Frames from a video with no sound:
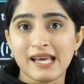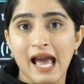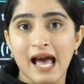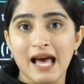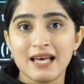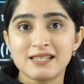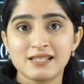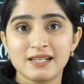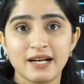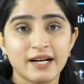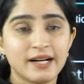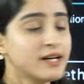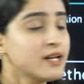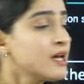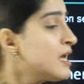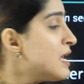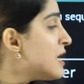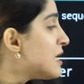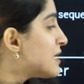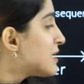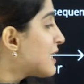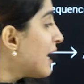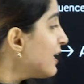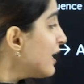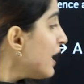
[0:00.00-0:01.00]
acid.
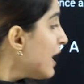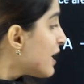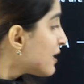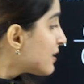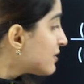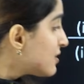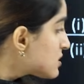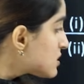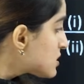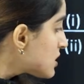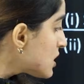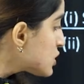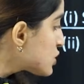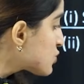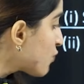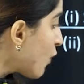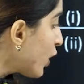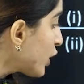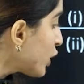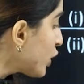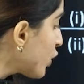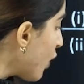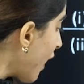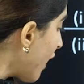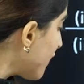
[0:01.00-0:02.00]
Right, this is what
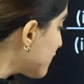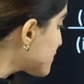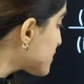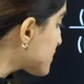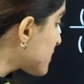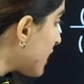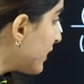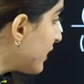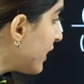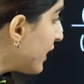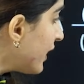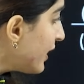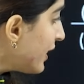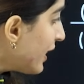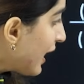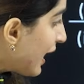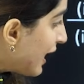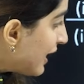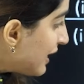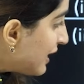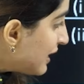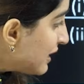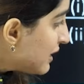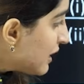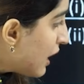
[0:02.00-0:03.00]
you have studied
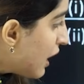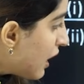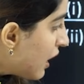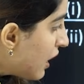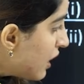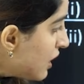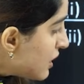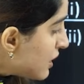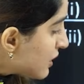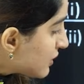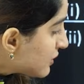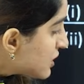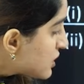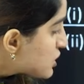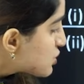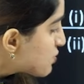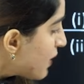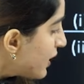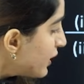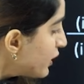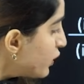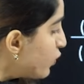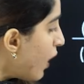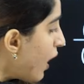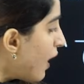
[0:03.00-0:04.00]
in, uh, this
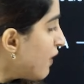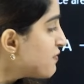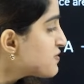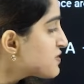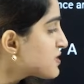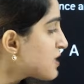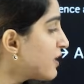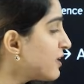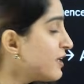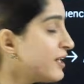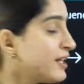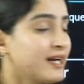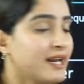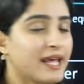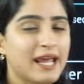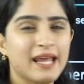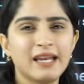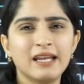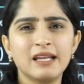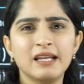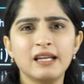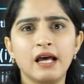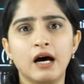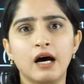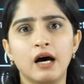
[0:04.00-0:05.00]
one you have studied
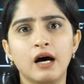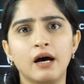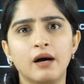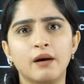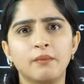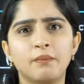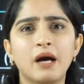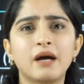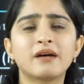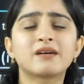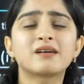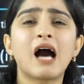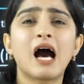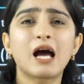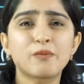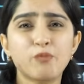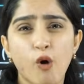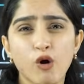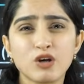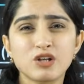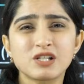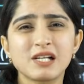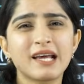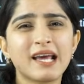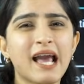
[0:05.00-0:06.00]
in uh,
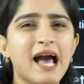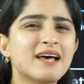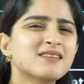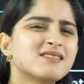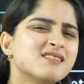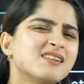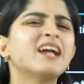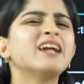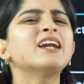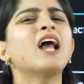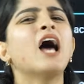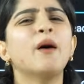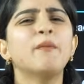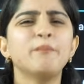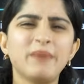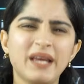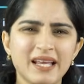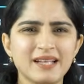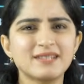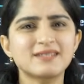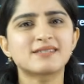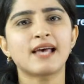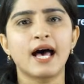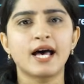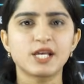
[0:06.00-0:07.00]
carboxylic acid and
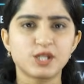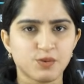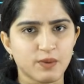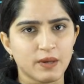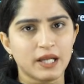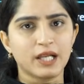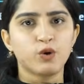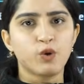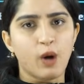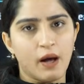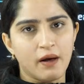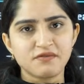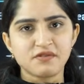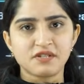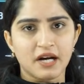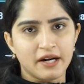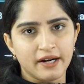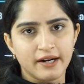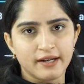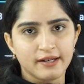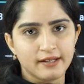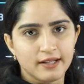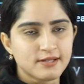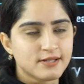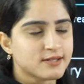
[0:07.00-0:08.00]
amines as well, you have
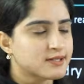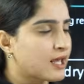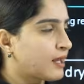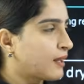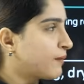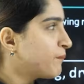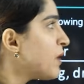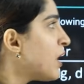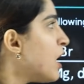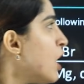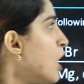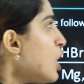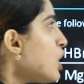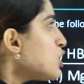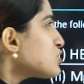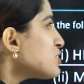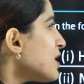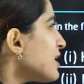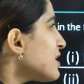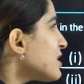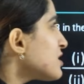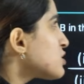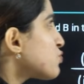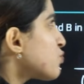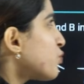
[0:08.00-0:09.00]
studied this thing. So
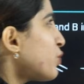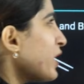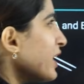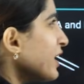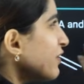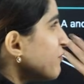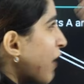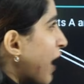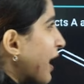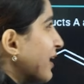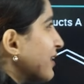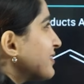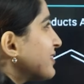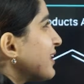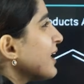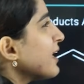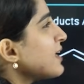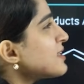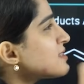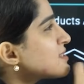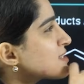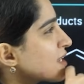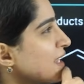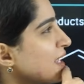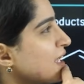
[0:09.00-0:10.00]
it's we, one thing
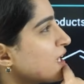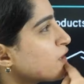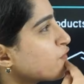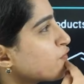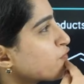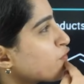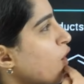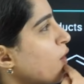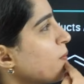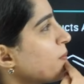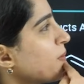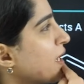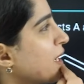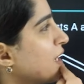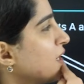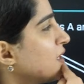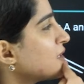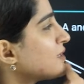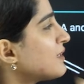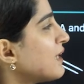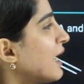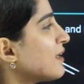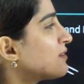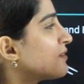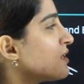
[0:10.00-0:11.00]
is clear from here,
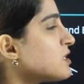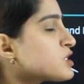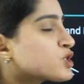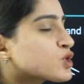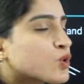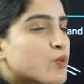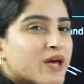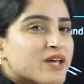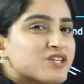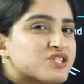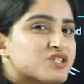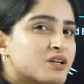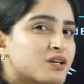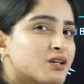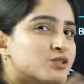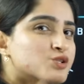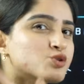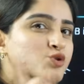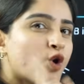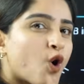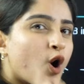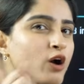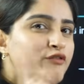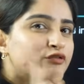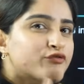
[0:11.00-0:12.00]
that this question is
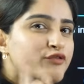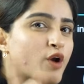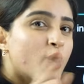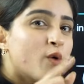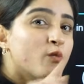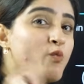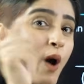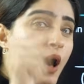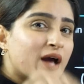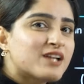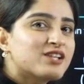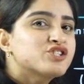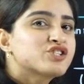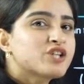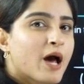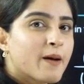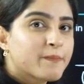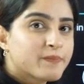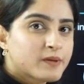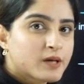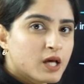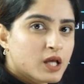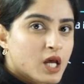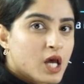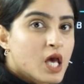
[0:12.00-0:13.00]
not from one
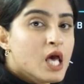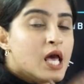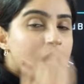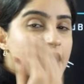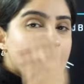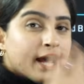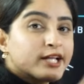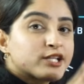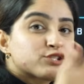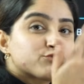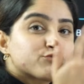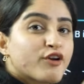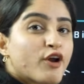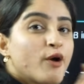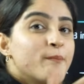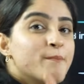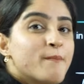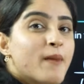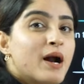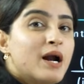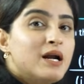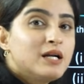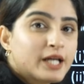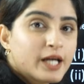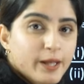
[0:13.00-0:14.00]
chapter, it's from
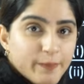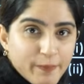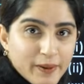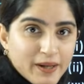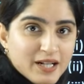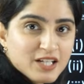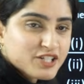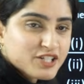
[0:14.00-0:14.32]
multiple